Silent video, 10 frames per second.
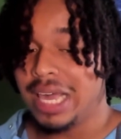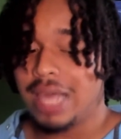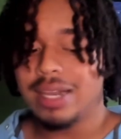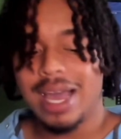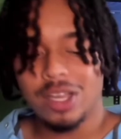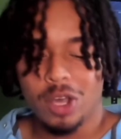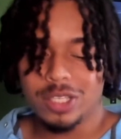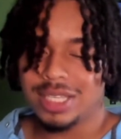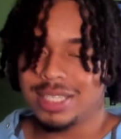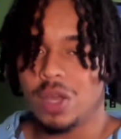And then I can also
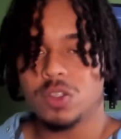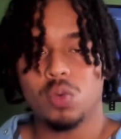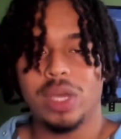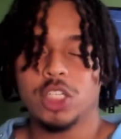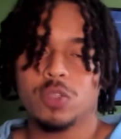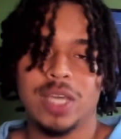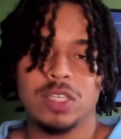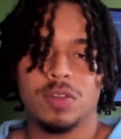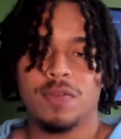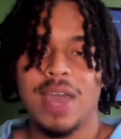see the Celtics winning just based
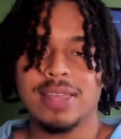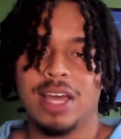on the fact